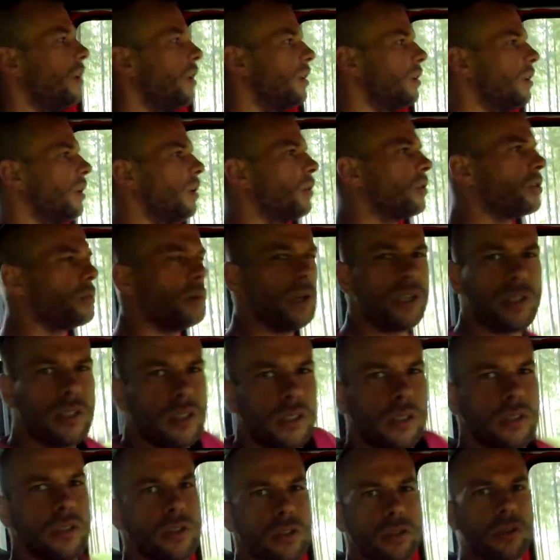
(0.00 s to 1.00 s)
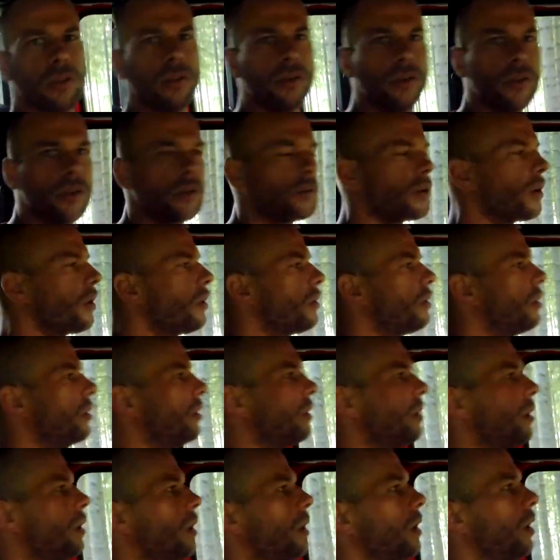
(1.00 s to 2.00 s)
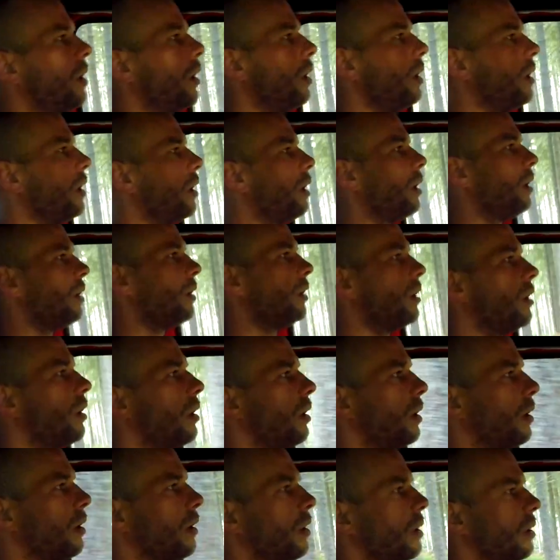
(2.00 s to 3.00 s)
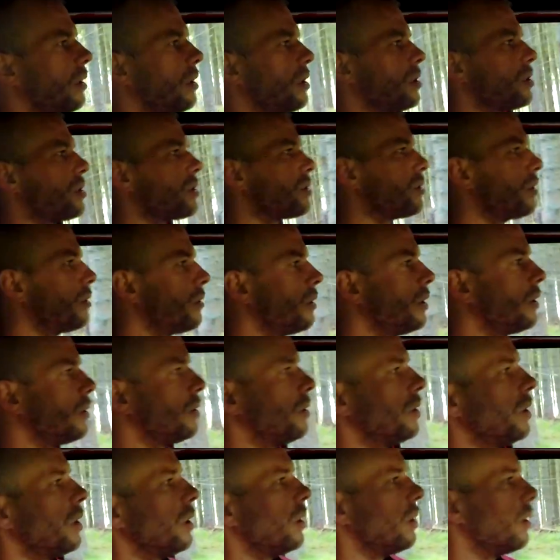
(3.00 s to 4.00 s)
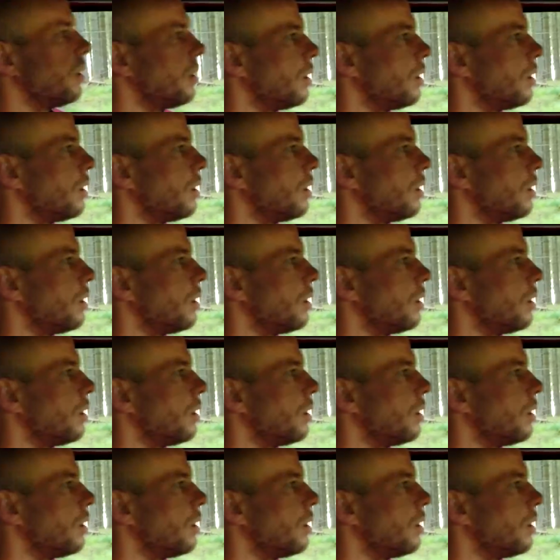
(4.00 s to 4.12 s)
That was basically just a dirt road. And this is the real deal.